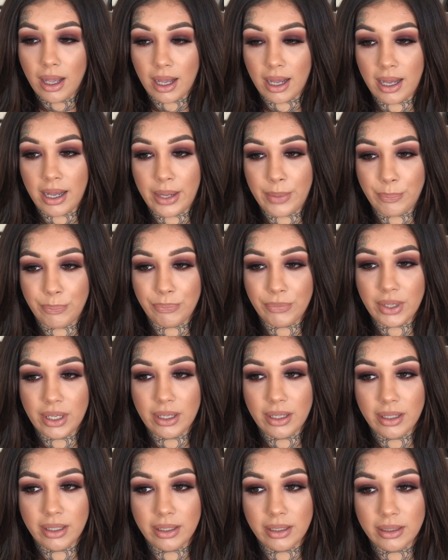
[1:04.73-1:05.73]

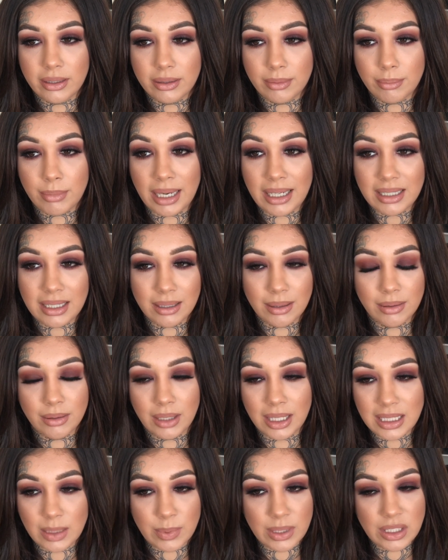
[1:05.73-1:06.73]
My
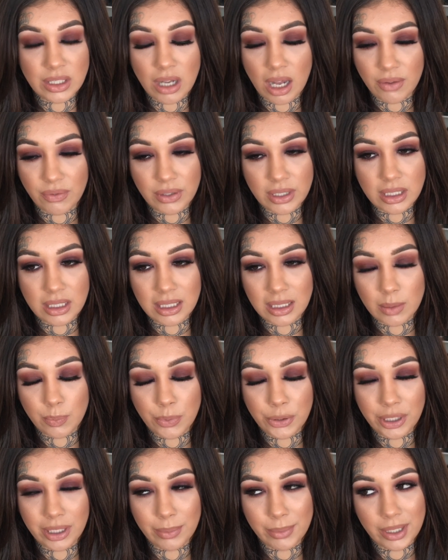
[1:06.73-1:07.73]
husband's office is
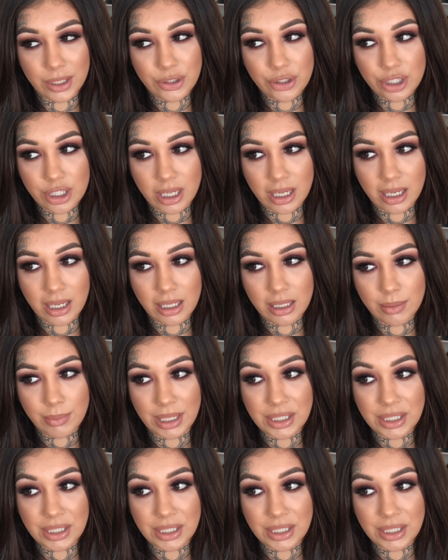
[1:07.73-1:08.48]
pretty much done.